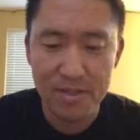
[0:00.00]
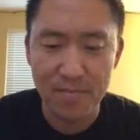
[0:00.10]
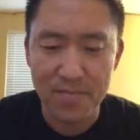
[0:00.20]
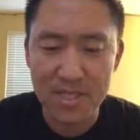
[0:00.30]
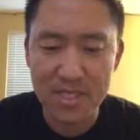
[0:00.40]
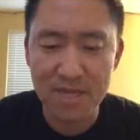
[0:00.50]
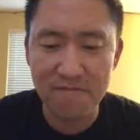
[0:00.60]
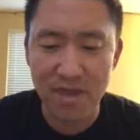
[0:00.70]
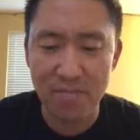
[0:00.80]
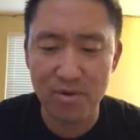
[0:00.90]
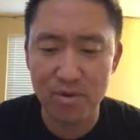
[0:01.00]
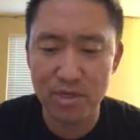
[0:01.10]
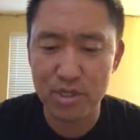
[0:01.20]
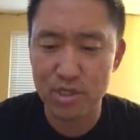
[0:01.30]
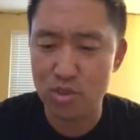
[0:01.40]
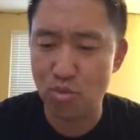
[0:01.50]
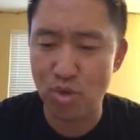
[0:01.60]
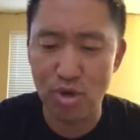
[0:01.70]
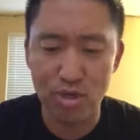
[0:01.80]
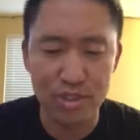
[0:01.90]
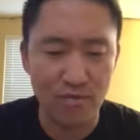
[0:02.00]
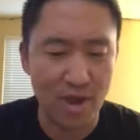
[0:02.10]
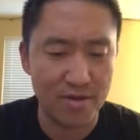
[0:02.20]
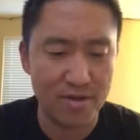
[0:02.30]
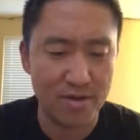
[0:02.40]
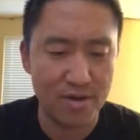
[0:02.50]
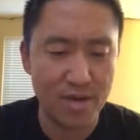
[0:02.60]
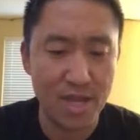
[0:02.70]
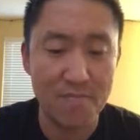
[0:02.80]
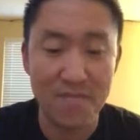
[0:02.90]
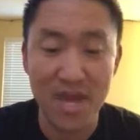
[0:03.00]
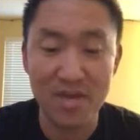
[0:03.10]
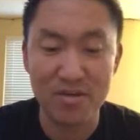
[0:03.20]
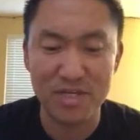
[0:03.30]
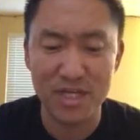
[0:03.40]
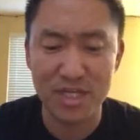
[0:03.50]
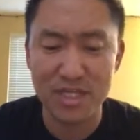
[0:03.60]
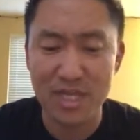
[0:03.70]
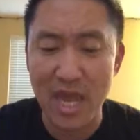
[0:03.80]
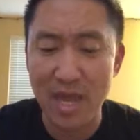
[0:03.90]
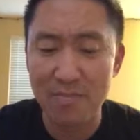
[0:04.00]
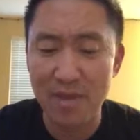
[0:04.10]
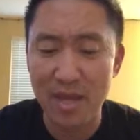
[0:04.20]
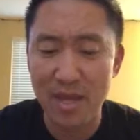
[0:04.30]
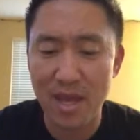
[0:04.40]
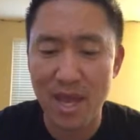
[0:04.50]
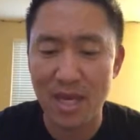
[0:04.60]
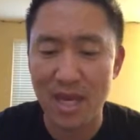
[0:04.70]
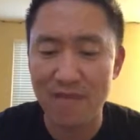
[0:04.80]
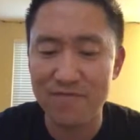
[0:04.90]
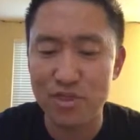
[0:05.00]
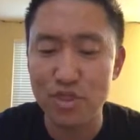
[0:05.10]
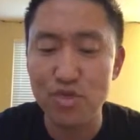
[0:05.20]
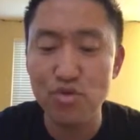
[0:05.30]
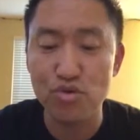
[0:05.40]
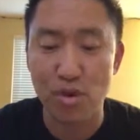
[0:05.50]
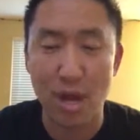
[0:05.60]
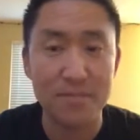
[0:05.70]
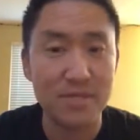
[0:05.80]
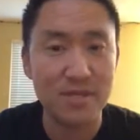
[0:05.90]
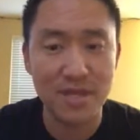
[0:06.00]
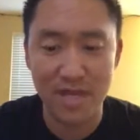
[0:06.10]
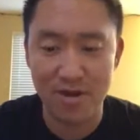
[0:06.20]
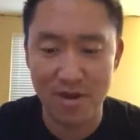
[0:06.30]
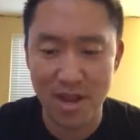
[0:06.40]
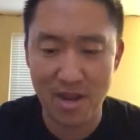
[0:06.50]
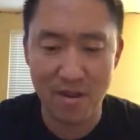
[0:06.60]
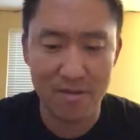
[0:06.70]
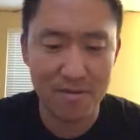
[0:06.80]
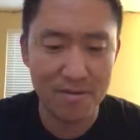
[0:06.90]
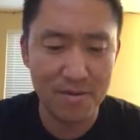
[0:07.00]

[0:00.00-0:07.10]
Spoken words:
The misty vapor swirled around her. It made her cheeks damp and left dewdrops in her hair.